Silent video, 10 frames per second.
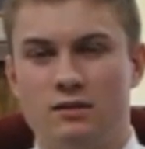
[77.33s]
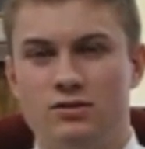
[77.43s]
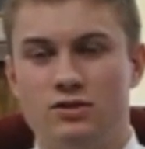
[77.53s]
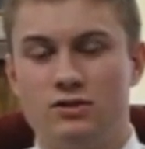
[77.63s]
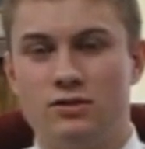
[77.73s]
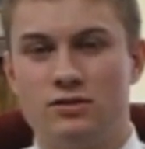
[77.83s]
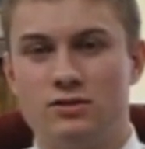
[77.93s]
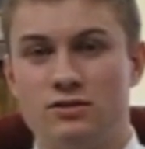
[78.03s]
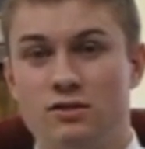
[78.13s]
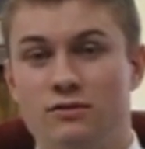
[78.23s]
choose to
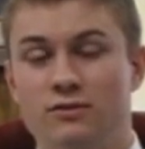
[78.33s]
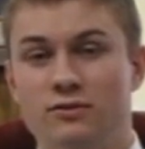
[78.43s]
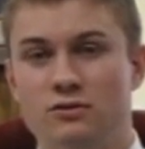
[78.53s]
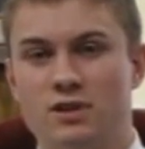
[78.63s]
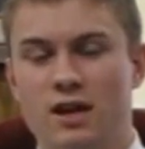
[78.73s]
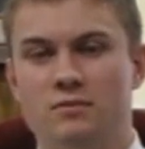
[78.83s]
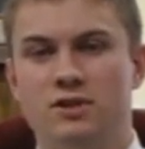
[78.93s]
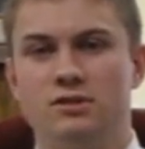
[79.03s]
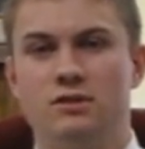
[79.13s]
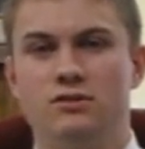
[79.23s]
serve a full-time
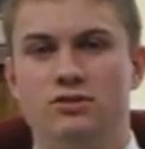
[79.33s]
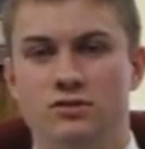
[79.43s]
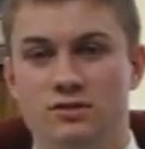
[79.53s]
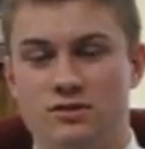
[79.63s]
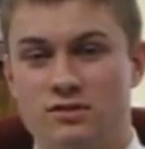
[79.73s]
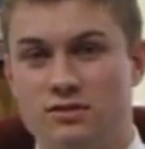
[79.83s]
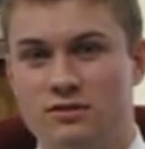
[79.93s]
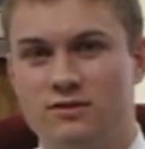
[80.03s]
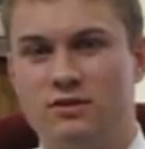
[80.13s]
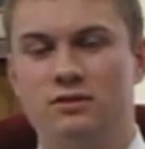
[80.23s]
mission and choose to
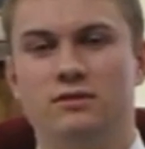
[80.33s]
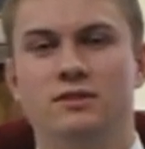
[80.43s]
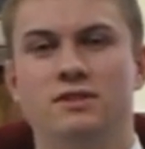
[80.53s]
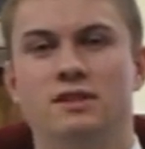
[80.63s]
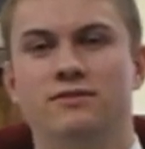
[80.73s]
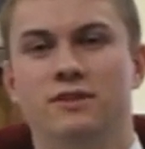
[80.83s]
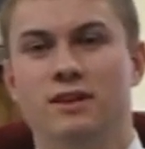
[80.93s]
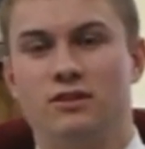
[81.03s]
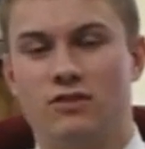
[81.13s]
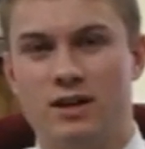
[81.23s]
serve the Lord. It's definitely
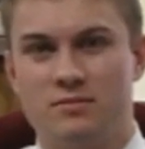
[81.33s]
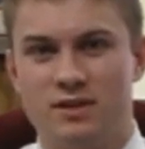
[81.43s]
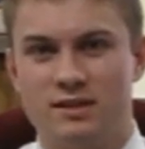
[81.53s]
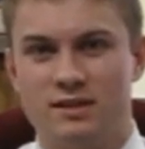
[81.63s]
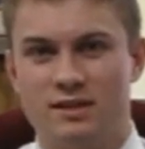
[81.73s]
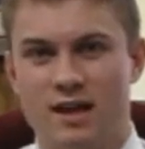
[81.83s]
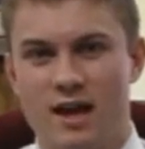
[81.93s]
a great blessing.